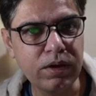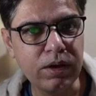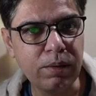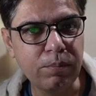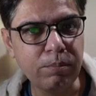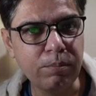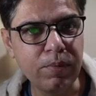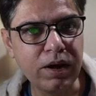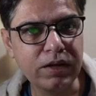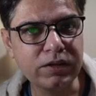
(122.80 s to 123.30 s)

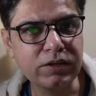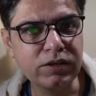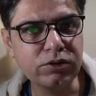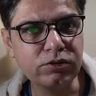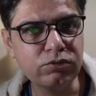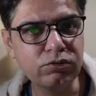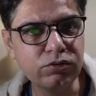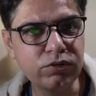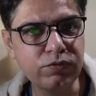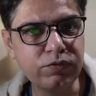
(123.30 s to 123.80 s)
mother
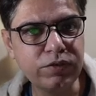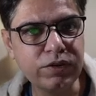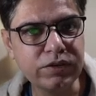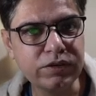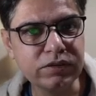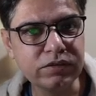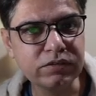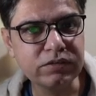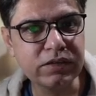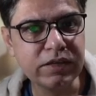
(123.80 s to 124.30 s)
to the
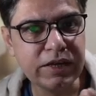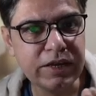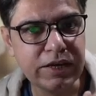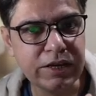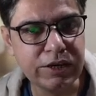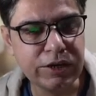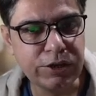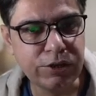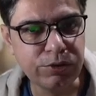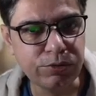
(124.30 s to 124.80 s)
fetus
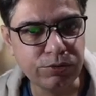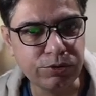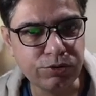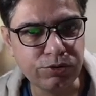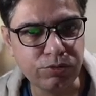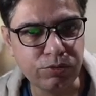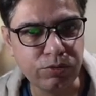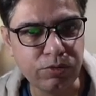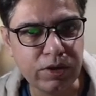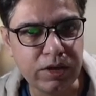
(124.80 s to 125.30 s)
in
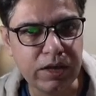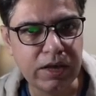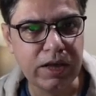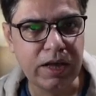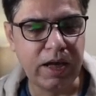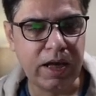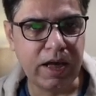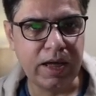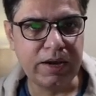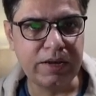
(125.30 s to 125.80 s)
utero.
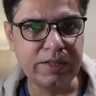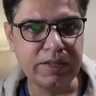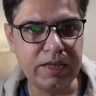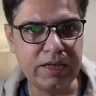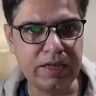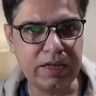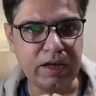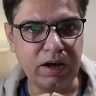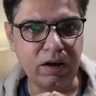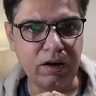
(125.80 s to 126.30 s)
And
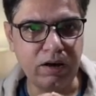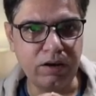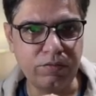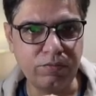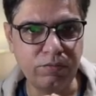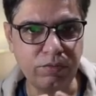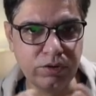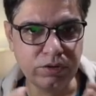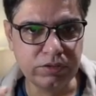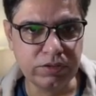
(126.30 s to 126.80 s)
they are
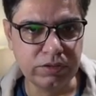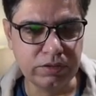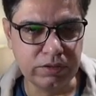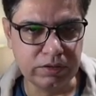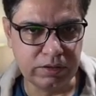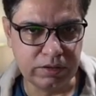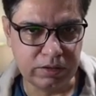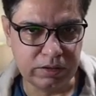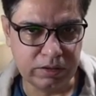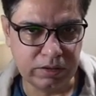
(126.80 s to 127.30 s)

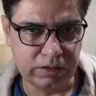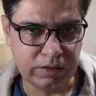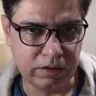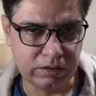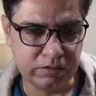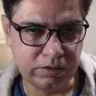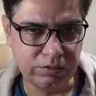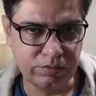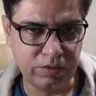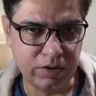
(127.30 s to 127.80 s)
further
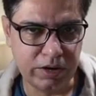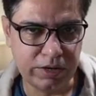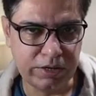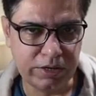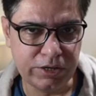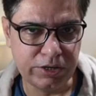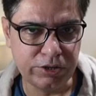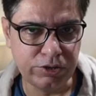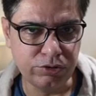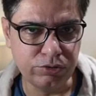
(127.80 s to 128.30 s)

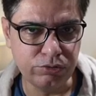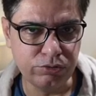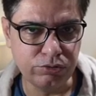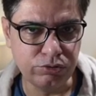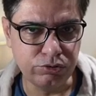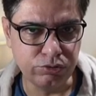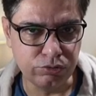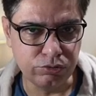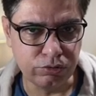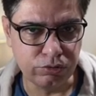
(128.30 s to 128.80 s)
classified into
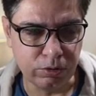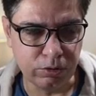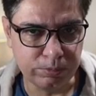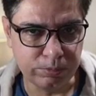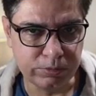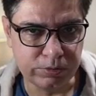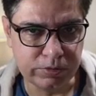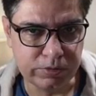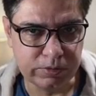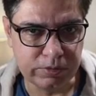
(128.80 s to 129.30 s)
two
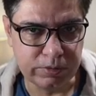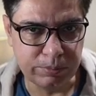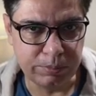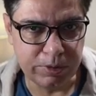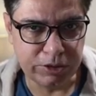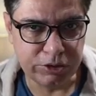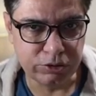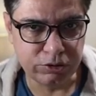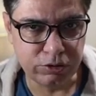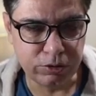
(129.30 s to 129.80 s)
groups, the
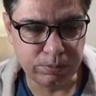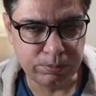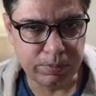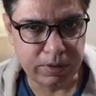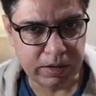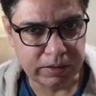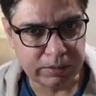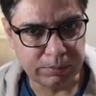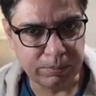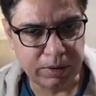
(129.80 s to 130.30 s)
major group
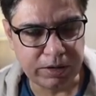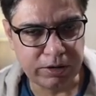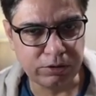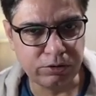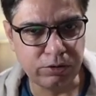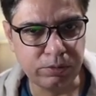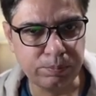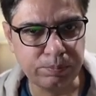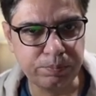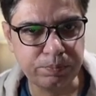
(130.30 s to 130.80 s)
and the minor
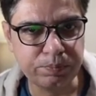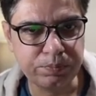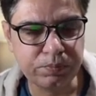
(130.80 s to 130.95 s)
group.